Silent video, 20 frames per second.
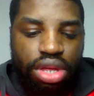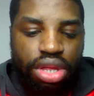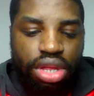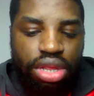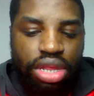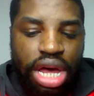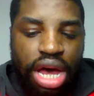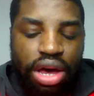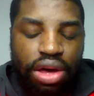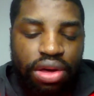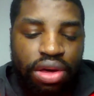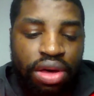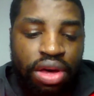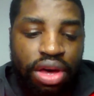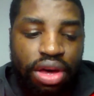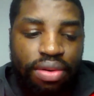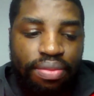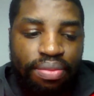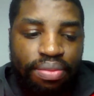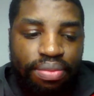that
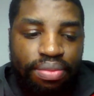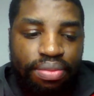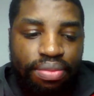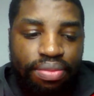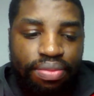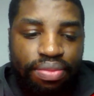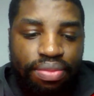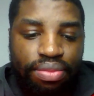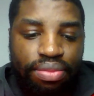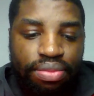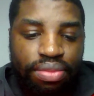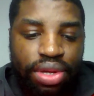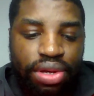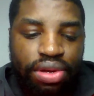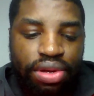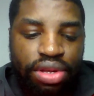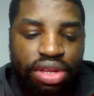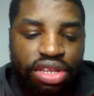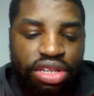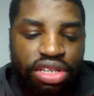hurt
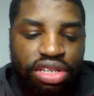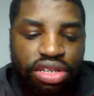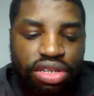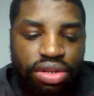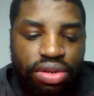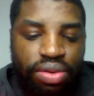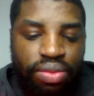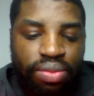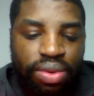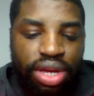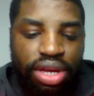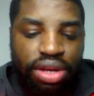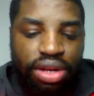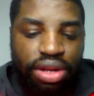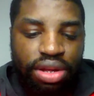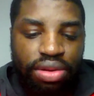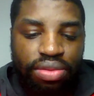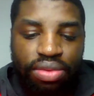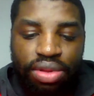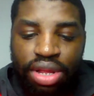because we
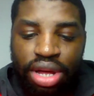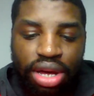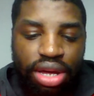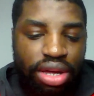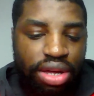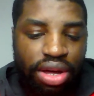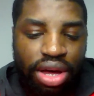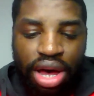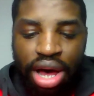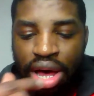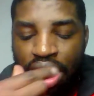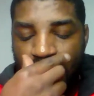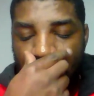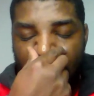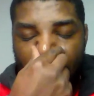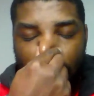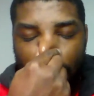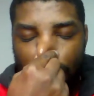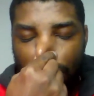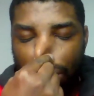are like, I
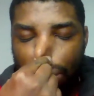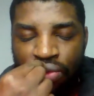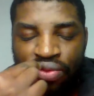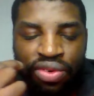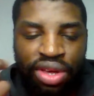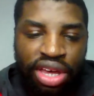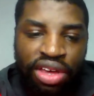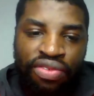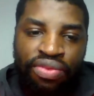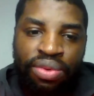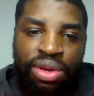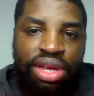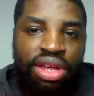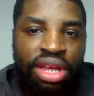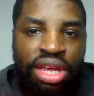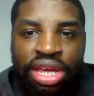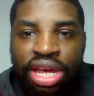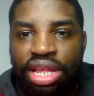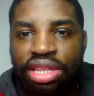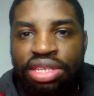would love it if we
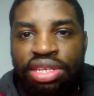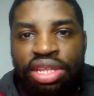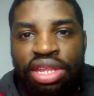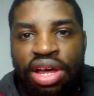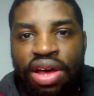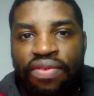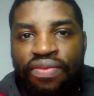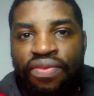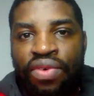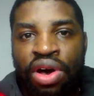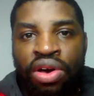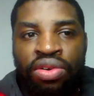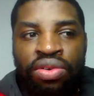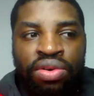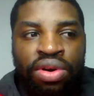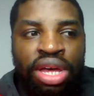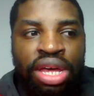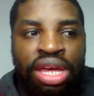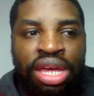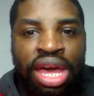could get to that final
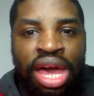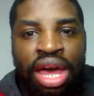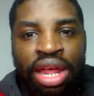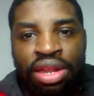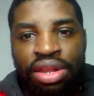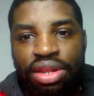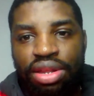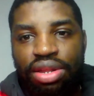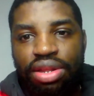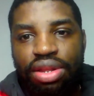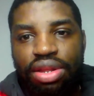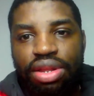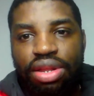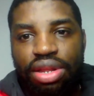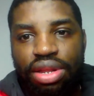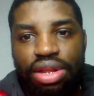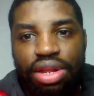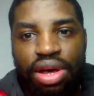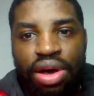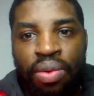again.
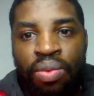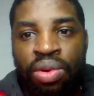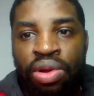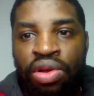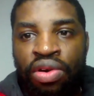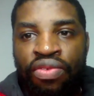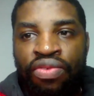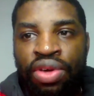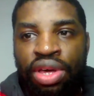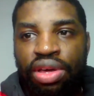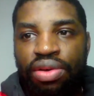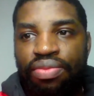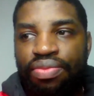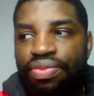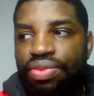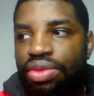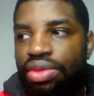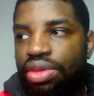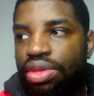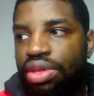I would love it,
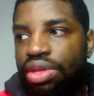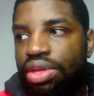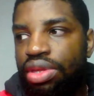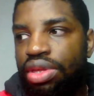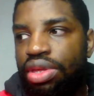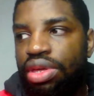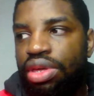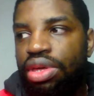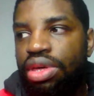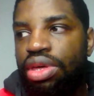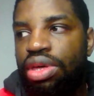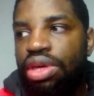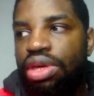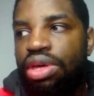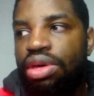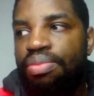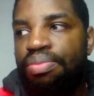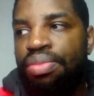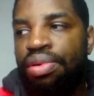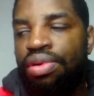
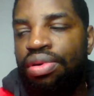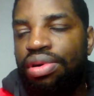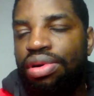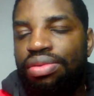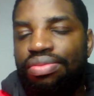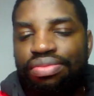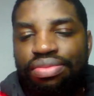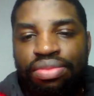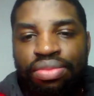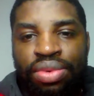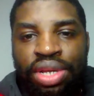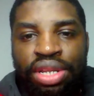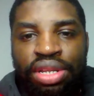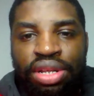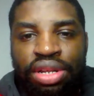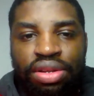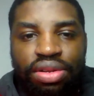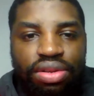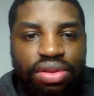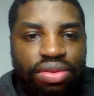but we
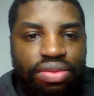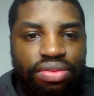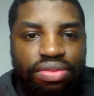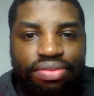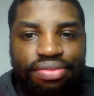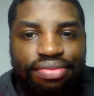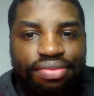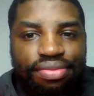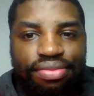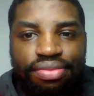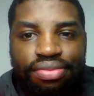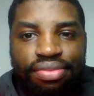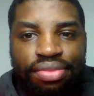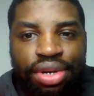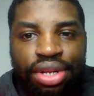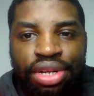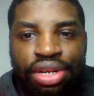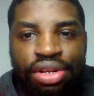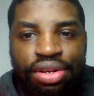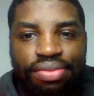didn't.
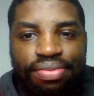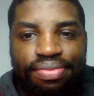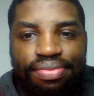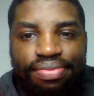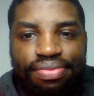We didn't.